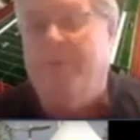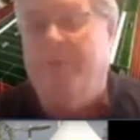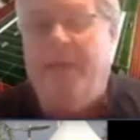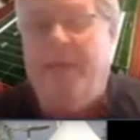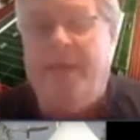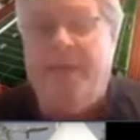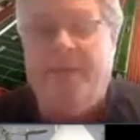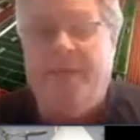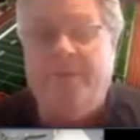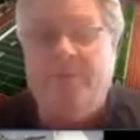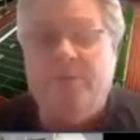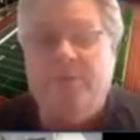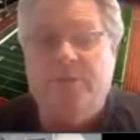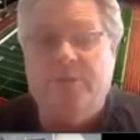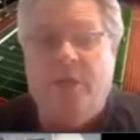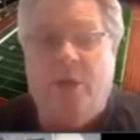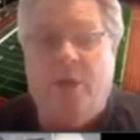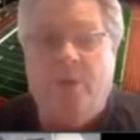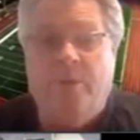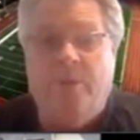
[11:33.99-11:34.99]
And
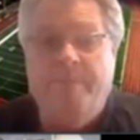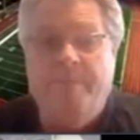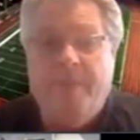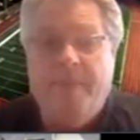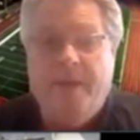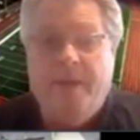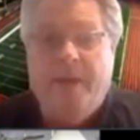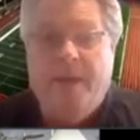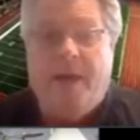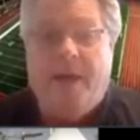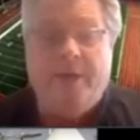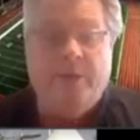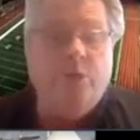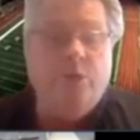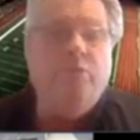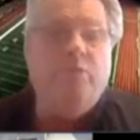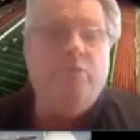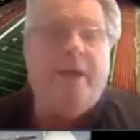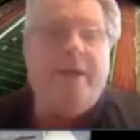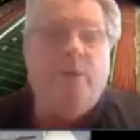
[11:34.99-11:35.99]
so I
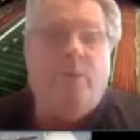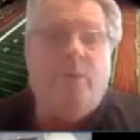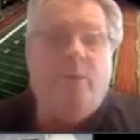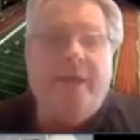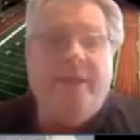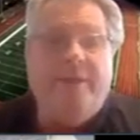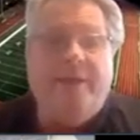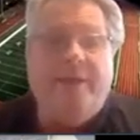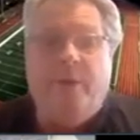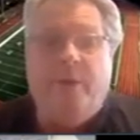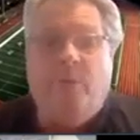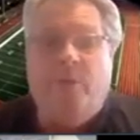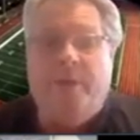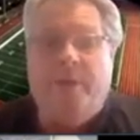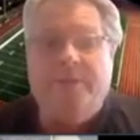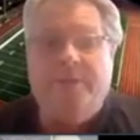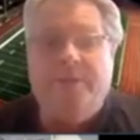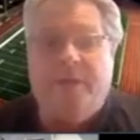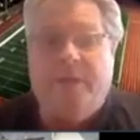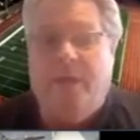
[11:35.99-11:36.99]
knew right away that I
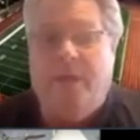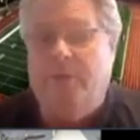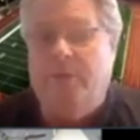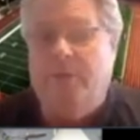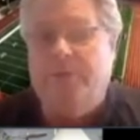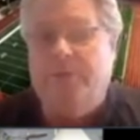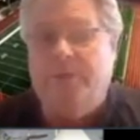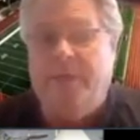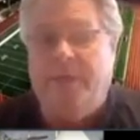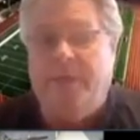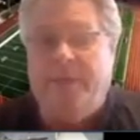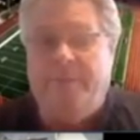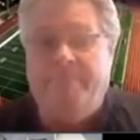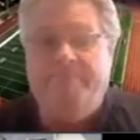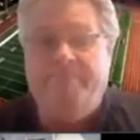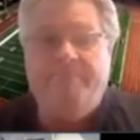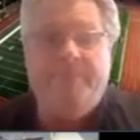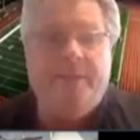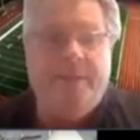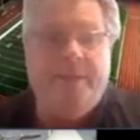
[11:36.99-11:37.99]
wanted to coach,
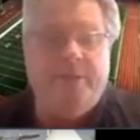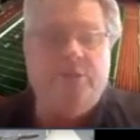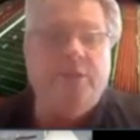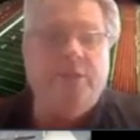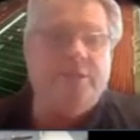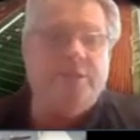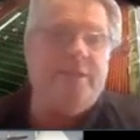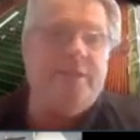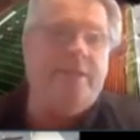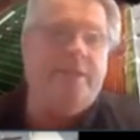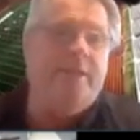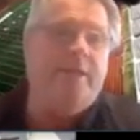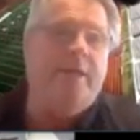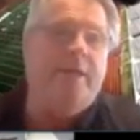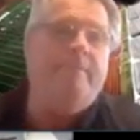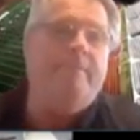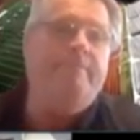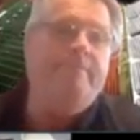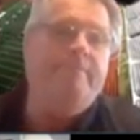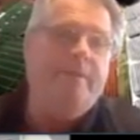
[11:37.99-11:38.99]
and it just ended
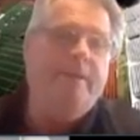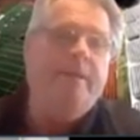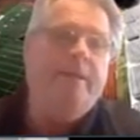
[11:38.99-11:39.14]
up